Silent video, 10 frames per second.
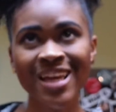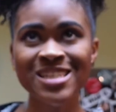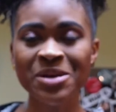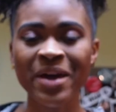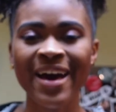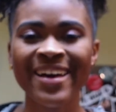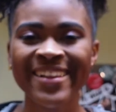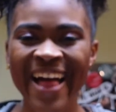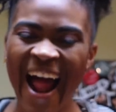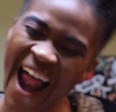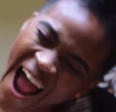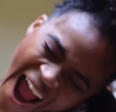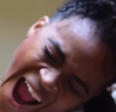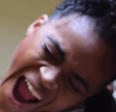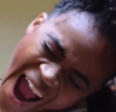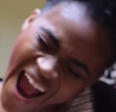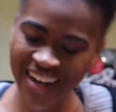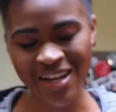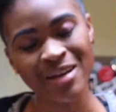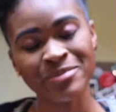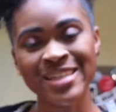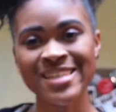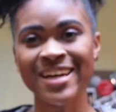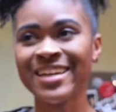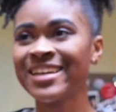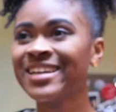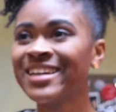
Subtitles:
So yeah, I'm excited.